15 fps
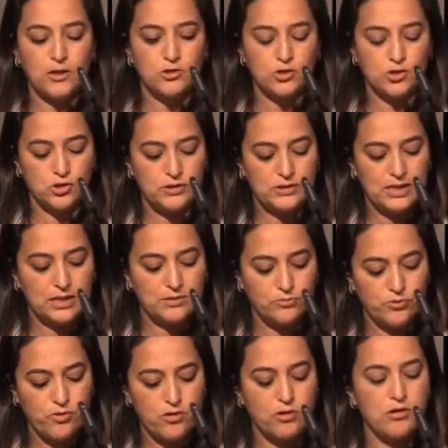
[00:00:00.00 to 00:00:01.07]
choice that
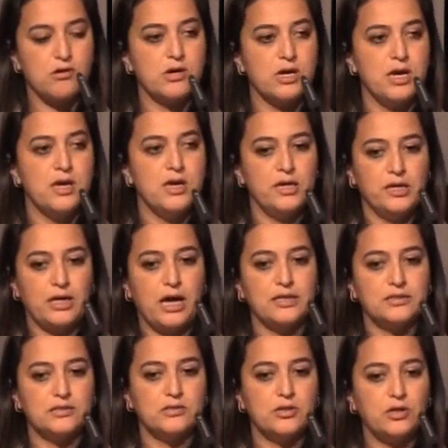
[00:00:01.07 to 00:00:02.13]
Morocco
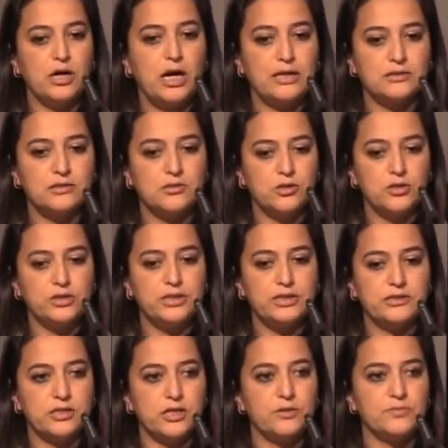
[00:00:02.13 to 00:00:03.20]
has done
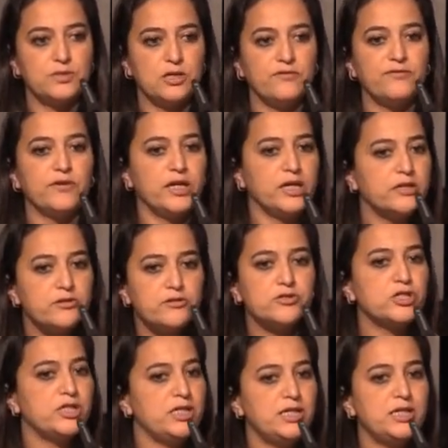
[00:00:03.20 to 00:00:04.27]
in terms of
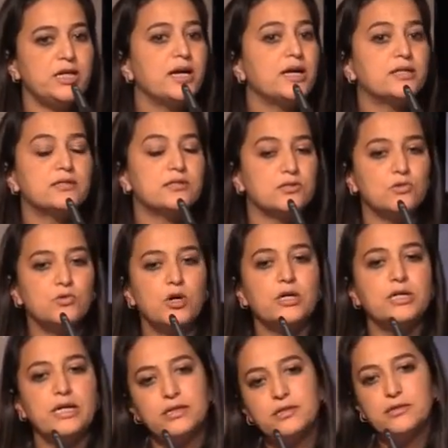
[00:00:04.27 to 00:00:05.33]
energy and so
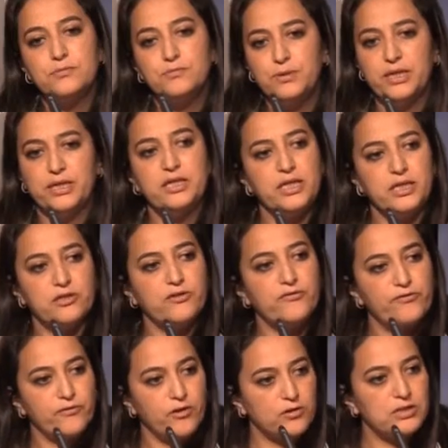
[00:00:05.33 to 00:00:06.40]
on, and being in the
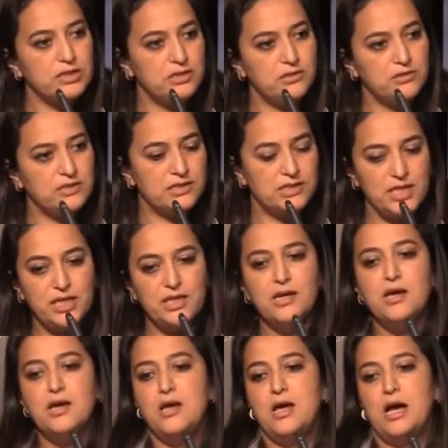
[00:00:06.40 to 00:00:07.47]
front, in the scene
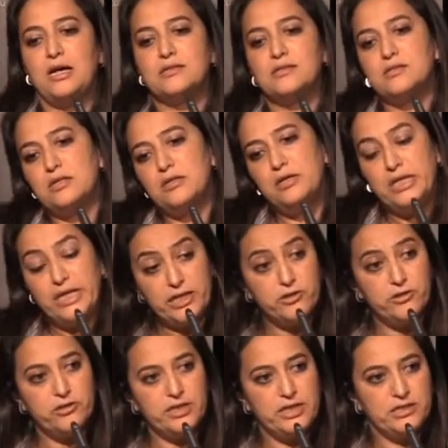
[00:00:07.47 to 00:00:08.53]
as a
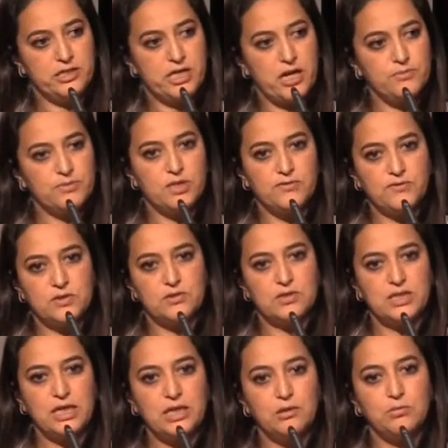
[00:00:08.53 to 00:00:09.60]
leader in terms of
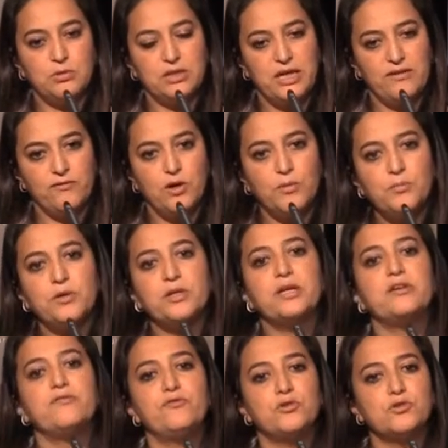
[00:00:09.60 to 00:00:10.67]
sustainable development.
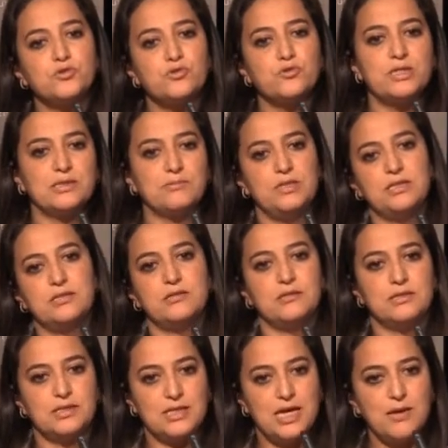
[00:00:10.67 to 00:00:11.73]
And for tourism is the
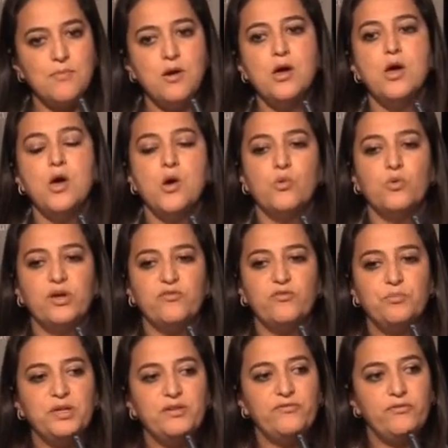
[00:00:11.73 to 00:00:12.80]
same.
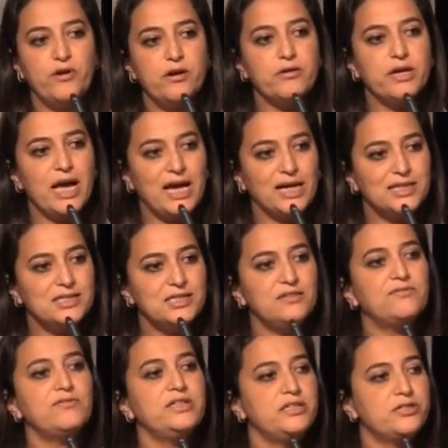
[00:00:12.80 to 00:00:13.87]
We've been very
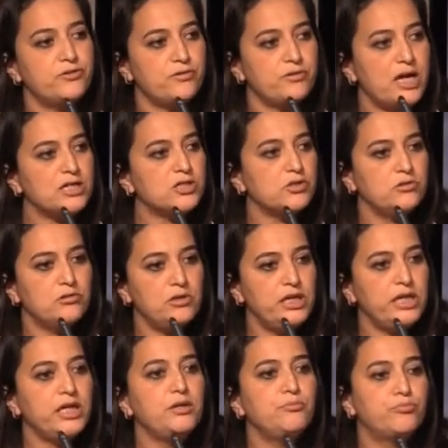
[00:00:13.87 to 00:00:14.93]
active
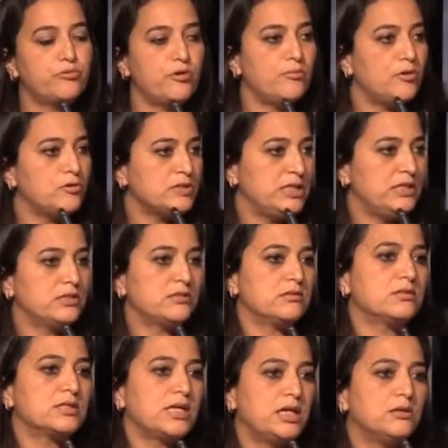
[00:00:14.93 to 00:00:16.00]
internationally in promoting
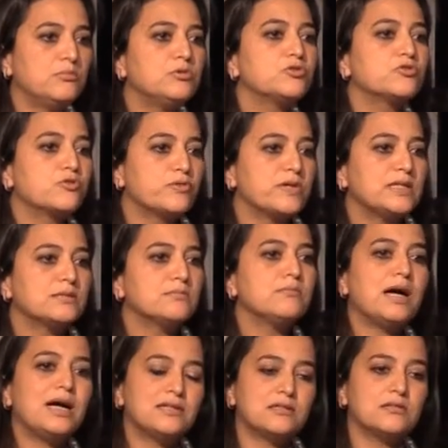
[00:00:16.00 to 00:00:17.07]
sustainable tourism
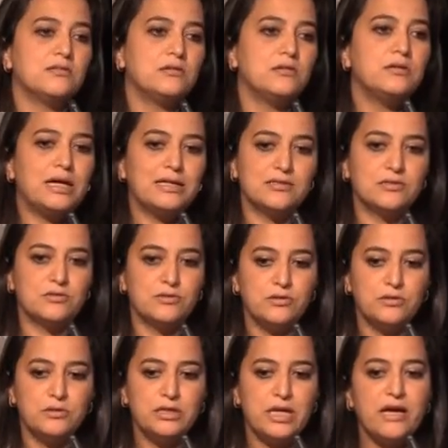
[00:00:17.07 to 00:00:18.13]
as a
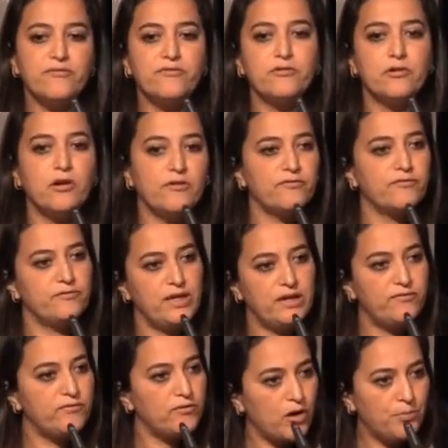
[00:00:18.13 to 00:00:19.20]
lever of
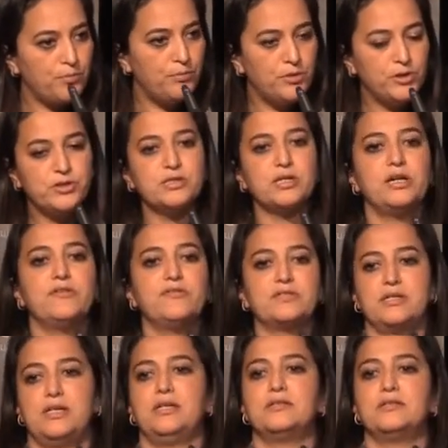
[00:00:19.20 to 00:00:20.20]
development, as